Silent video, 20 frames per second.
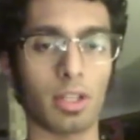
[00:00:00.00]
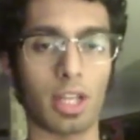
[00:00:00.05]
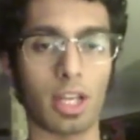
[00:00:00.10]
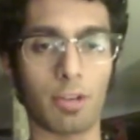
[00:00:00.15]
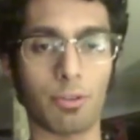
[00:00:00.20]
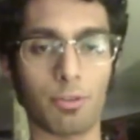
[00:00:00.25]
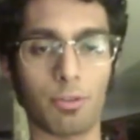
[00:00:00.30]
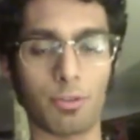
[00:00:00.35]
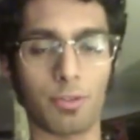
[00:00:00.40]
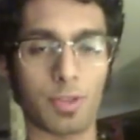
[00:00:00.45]

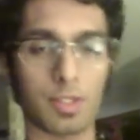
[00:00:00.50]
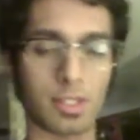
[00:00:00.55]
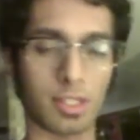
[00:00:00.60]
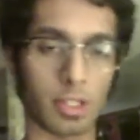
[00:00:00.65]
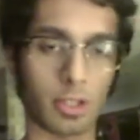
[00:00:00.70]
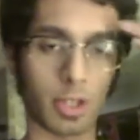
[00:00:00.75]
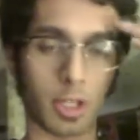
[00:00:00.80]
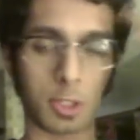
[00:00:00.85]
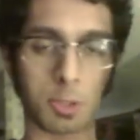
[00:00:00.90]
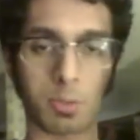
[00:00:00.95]
Life is
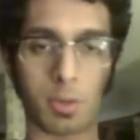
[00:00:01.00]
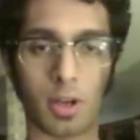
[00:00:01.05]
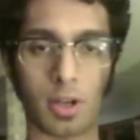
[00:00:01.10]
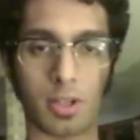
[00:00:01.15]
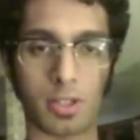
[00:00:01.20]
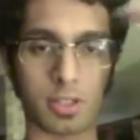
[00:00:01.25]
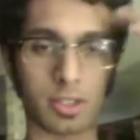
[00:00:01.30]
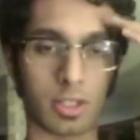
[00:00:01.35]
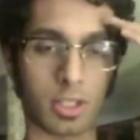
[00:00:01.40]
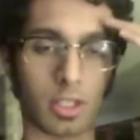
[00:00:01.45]
a learning
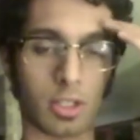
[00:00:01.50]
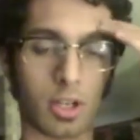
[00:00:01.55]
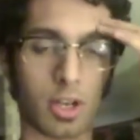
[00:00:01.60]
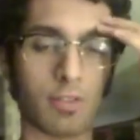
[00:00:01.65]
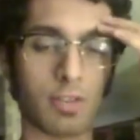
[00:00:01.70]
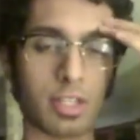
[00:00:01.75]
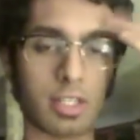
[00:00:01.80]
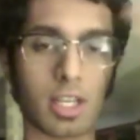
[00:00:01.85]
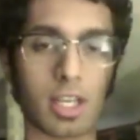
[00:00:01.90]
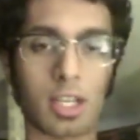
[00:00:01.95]
experience.
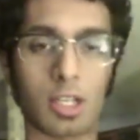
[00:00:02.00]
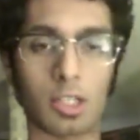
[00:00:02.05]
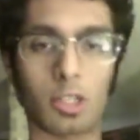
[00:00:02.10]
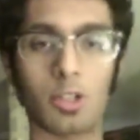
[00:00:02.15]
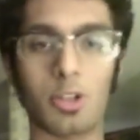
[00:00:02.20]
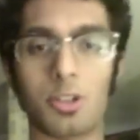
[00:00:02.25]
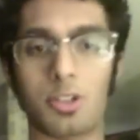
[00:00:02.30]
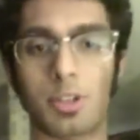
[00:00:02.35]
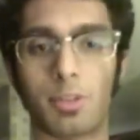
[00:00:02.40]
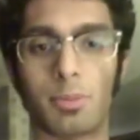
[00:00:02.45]
Every day you
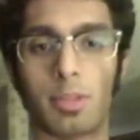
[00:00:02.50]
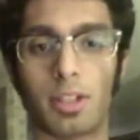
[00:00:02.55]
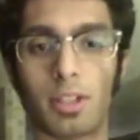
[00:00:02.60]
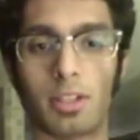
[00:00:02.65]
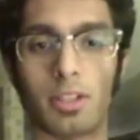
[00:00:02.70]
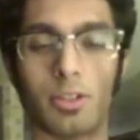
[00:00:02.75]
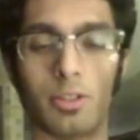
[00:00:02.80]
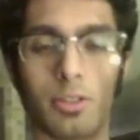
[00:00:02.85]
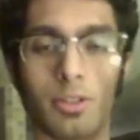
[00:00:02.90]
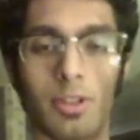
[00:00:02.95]
learn
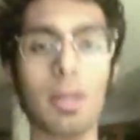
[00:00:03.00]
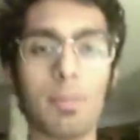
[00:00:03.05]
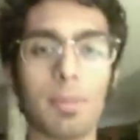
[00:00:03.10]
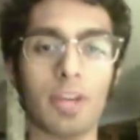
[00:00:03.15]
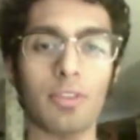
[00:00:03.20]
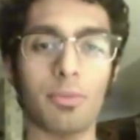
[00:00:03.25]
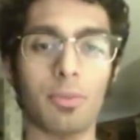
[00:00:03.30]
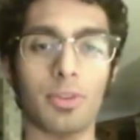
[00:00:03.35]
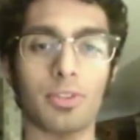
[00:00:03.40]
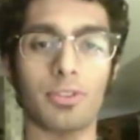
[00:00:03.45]
something new. When I
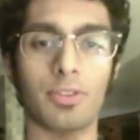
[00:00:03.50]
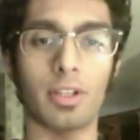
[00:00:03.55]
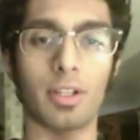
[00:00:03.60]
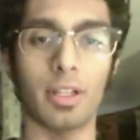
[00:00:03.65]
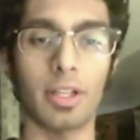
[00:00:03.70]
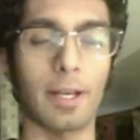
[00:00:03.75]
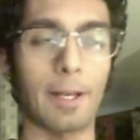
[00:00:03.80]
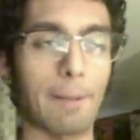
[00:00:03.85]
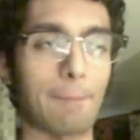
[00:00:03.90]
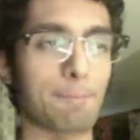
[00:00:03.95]
got back from
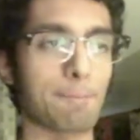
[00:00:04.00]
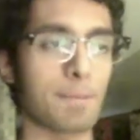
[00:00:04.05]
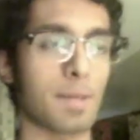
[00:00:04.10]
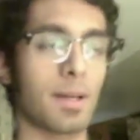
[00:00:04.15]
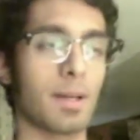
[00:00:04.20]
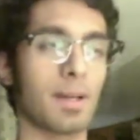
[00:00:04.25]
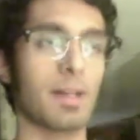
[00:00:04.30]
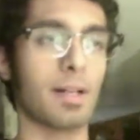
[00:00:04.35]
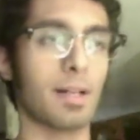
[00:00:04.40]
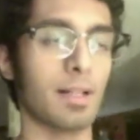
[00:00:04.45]

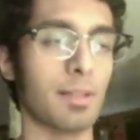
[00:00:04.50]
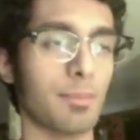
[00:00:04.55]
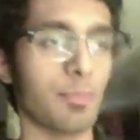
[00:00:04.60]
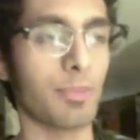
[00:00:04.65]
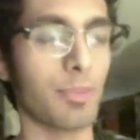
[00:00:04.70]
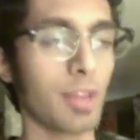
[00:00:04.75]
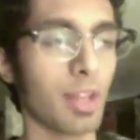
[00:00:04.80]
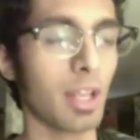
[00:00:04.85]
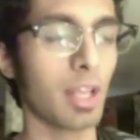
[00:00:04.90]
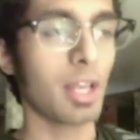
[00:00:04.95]
Australia,
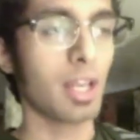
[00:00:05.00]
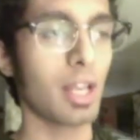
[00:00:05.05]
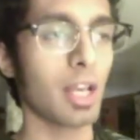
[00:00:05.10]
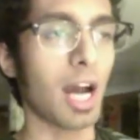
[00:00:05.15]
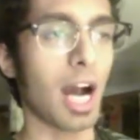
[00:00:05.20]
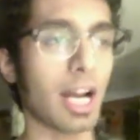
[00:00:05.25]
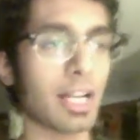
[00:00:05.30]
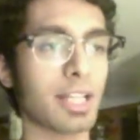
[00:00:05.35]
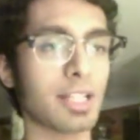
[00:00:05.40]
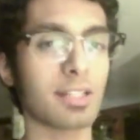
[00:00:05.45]

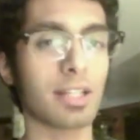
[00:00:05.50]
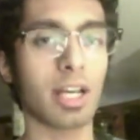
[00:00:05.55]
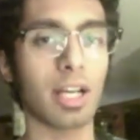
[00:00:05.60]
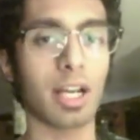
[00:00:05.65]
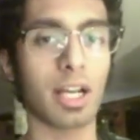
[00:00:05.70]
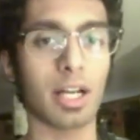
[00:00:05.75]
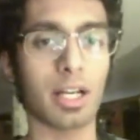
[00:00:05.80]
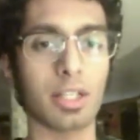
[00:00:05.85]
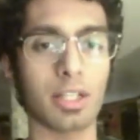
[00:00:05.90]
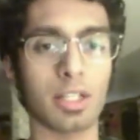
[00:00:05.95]

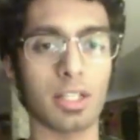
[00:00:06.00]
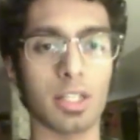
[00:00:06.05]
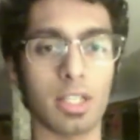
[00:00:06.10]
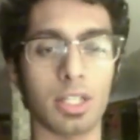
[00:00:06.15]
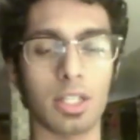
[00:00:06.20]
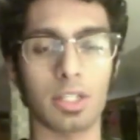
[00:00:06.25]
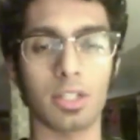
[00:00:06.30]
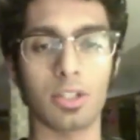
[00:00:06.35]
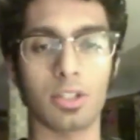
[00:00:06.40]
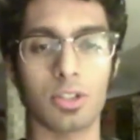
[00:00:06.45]
I decided
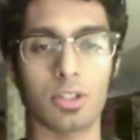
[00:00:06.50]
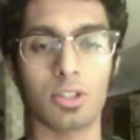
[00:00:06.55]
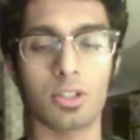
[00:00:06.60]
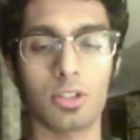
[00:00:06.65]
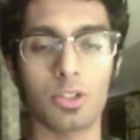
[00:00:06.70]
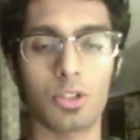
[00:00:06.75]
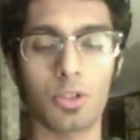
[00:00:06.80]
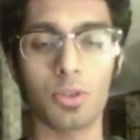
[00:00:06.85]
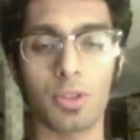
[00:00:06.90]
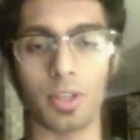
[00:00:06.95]
on
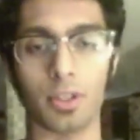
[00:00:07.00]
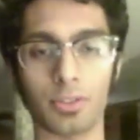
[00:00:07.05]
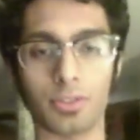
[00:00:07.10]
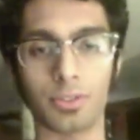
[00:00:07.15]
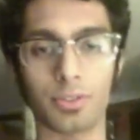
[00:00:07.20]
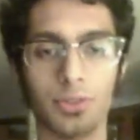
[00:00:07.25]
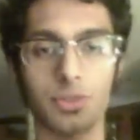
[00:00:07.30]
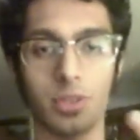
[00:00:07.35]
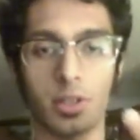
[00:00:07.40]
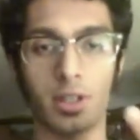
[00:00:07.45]

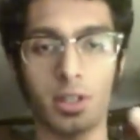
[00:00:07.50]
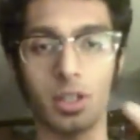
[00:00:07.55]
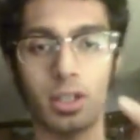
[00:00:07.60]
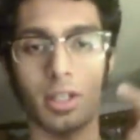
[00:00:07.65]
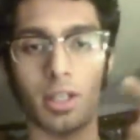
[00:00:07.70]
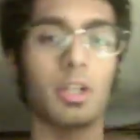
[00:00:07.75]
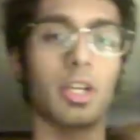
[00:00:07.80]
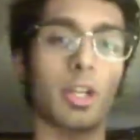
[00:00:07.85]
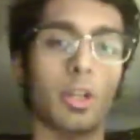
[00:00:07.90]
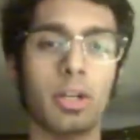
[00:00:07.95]
2
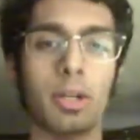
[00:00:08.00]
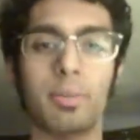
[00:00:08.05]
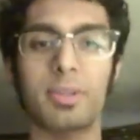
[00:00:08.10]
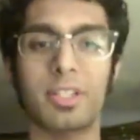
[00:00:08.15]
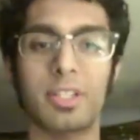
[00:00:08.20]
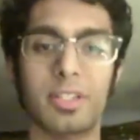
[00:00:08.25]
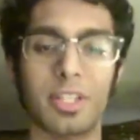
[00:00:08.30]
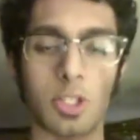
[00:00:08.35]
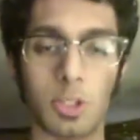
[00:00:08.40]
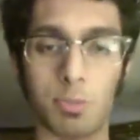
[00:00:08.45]
things: create a business
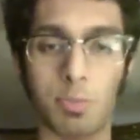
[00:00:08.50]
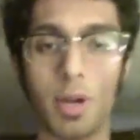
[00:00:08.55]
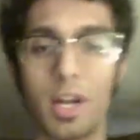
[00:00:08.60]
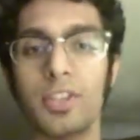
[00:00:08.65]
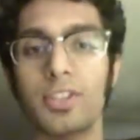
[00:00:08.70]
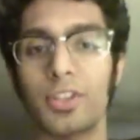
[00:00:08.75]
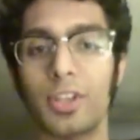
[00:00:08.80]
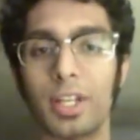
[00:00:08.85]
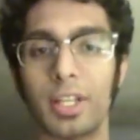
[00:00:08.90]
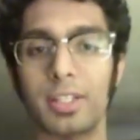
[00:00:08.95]
that spreads
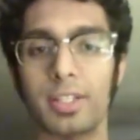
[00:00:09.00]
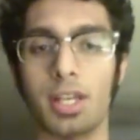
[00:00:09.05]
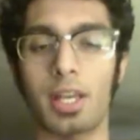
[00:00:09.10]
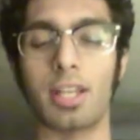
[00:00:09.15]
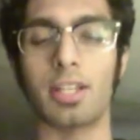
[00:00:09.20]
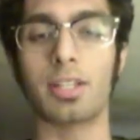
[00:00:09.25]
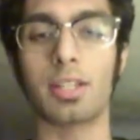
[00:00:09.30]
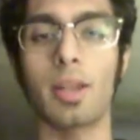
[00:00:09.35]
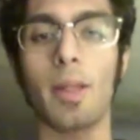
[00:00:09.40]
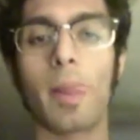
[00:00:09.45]
good
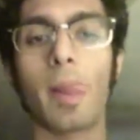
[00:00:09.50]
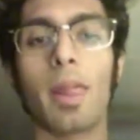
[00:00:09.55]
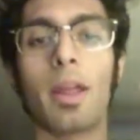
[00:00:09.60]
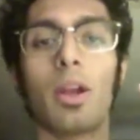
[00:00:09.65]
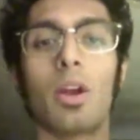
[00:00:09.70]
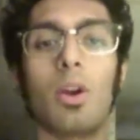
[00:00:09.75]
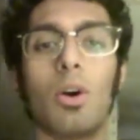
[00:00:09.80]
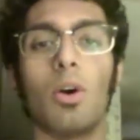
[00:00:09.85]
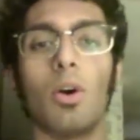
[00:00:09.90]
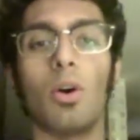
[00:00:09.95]
intent,
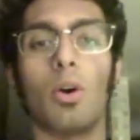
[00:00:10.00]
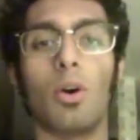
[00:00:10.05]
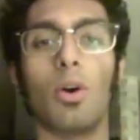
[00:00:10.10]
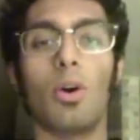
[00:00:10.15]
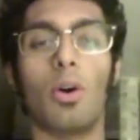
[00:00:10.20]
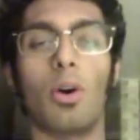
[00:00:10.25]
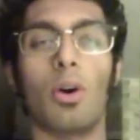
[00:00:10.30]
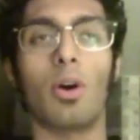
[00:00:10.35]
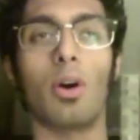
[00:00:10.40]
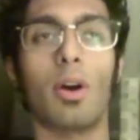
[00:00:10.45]

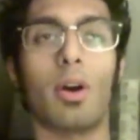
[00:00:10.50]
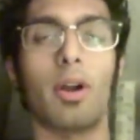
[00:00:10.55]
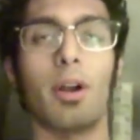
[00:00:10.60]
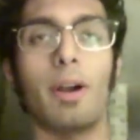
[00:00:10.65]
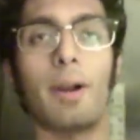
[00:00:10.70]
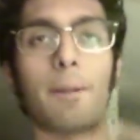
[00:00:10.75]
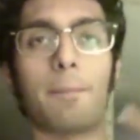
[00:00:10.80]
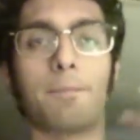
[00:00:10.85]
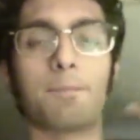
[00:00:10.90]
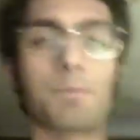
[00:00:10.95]
or